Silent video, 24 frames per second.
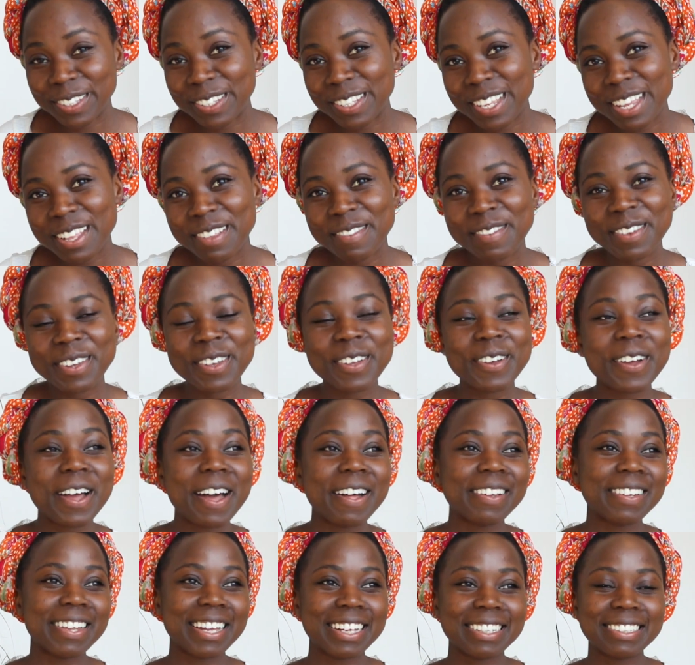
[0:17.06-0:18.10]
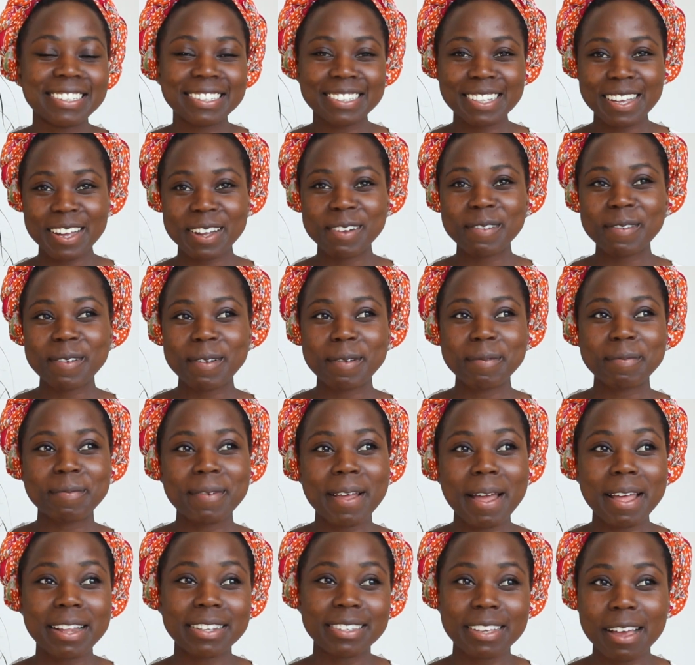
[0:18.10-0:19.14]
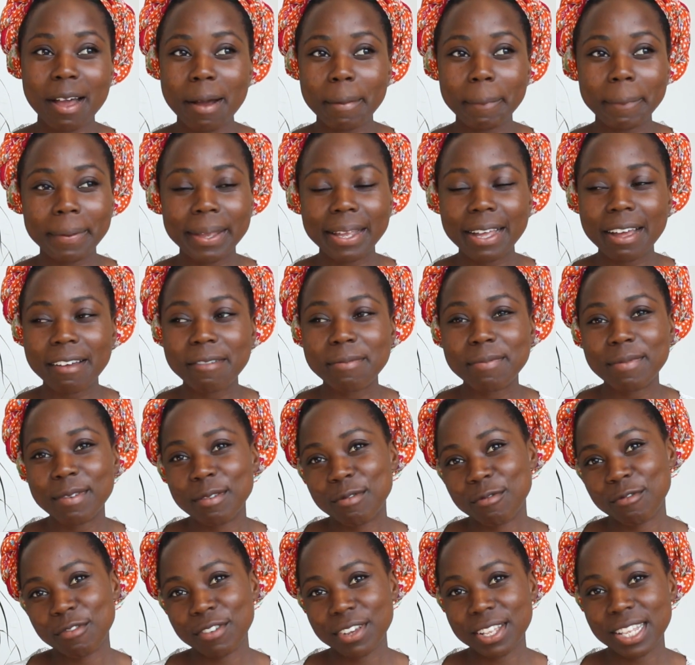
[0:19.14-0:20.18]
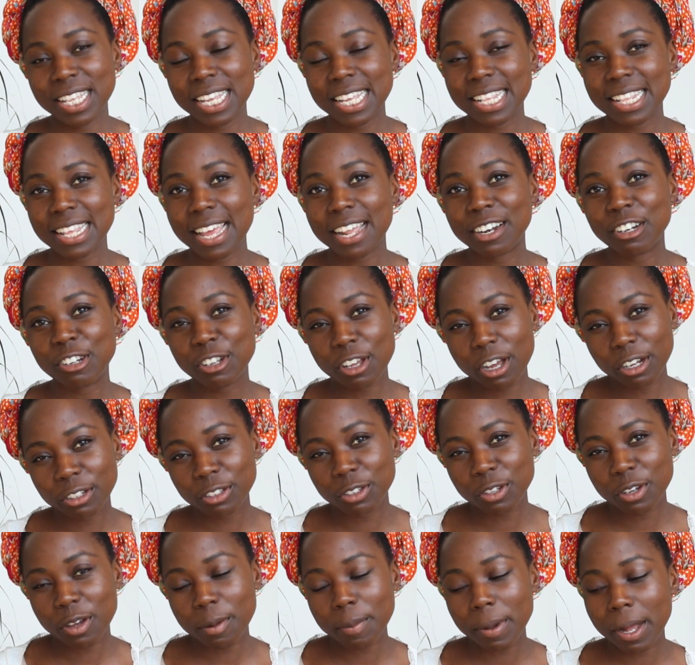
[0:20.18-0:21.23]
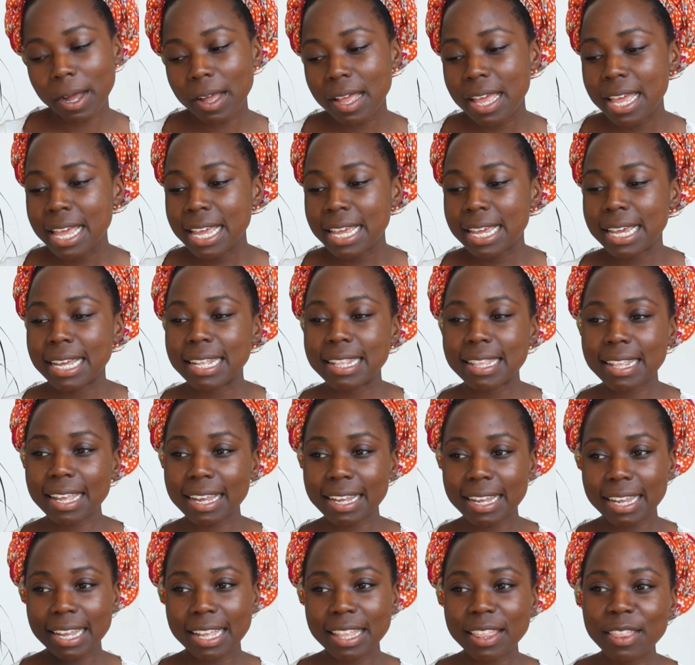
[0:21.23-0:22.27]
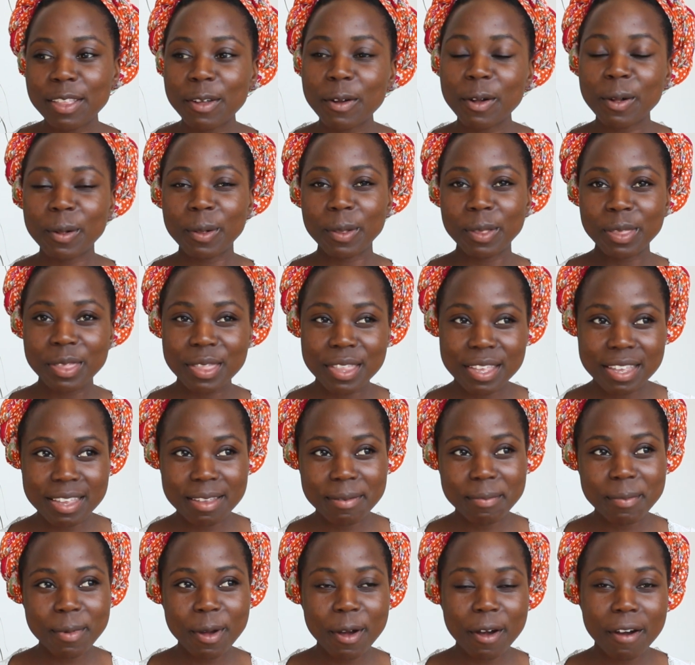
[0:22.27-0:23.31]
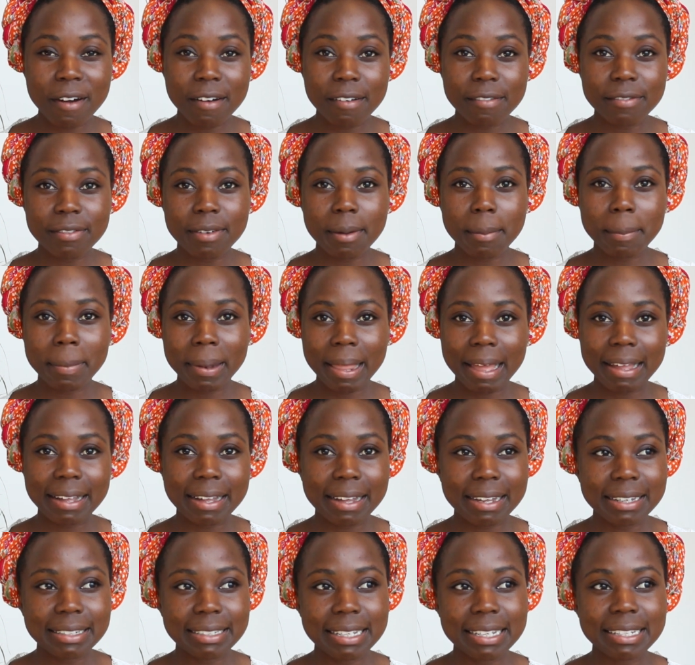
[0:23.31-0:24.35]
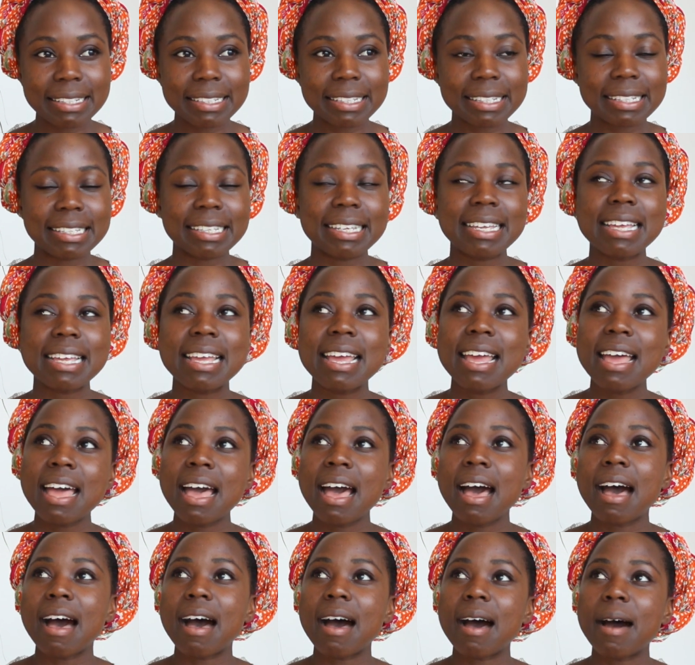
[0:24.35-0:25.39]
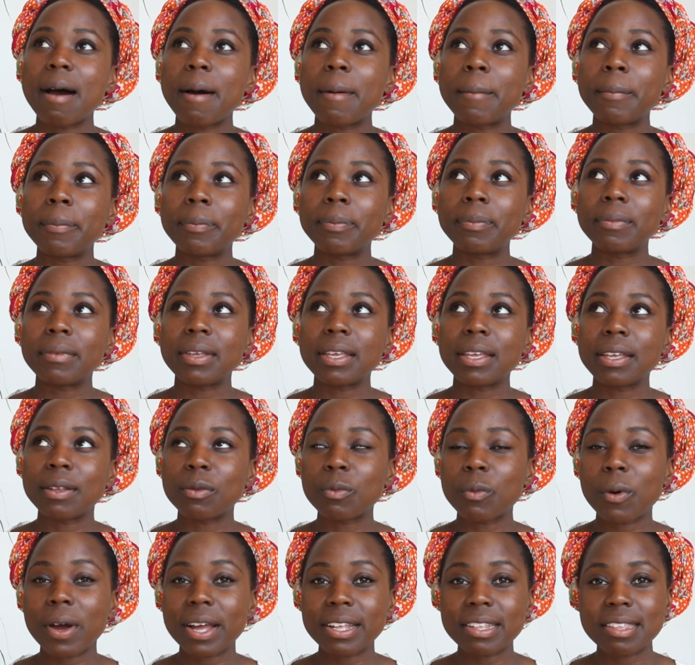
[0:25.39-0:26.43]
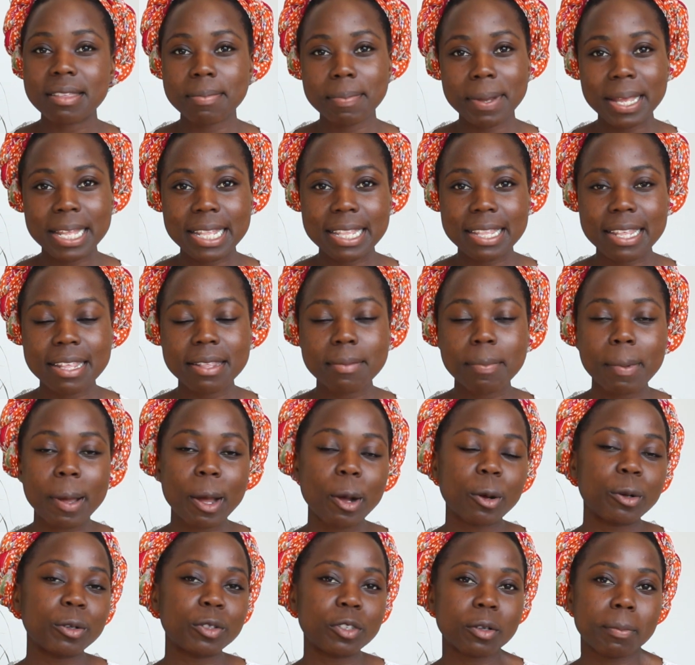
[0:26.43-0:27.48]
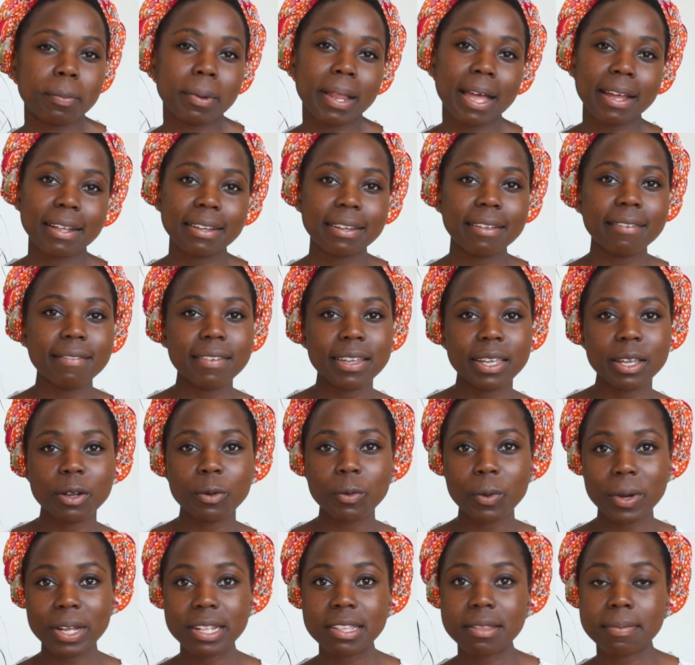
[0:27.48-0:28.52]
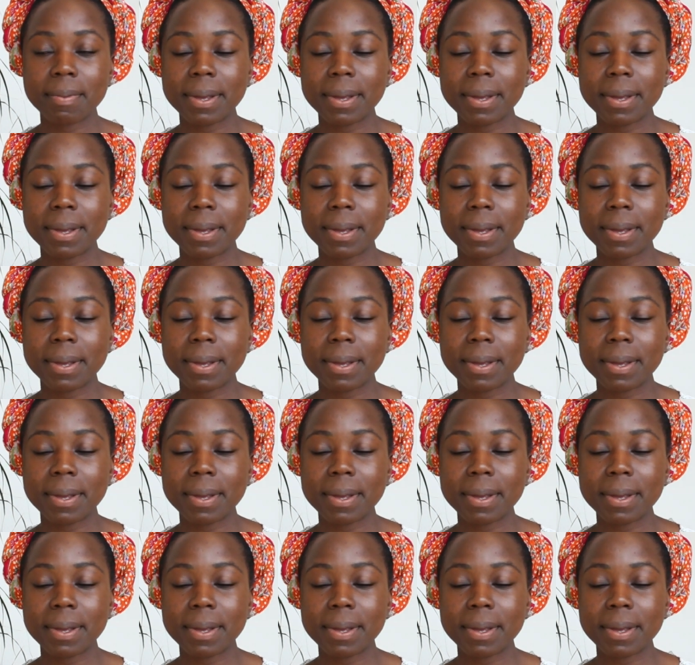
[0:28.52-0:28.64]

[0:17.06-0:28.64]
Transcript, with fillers: In today's video, I'd like to talk about a topic I've been really excited to talk to you about. It's like in the whole theme of black identity um, in white spaces, but also black living in white